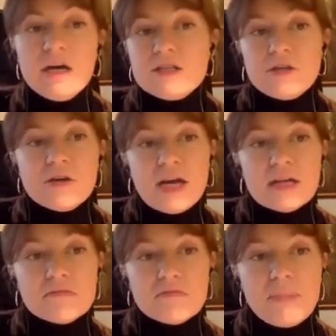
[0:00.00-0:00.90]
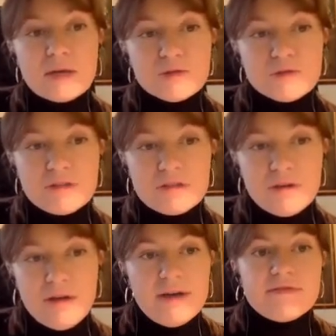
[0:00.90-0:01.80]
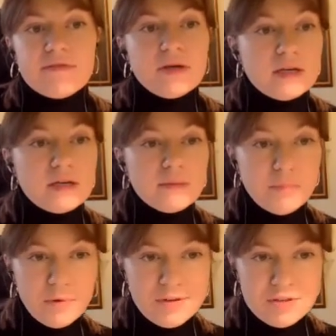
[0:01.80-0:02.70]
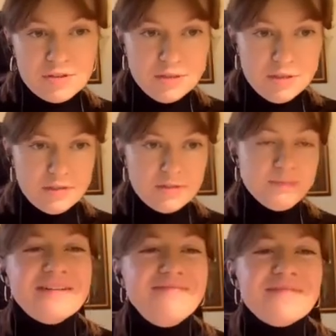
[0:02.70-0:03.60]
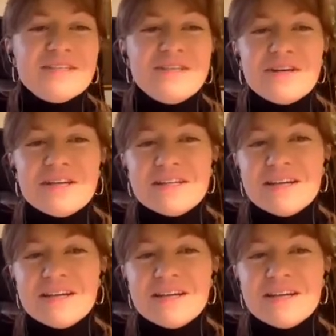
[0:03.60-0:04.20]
So you can make sure that you have a pointer here, so you can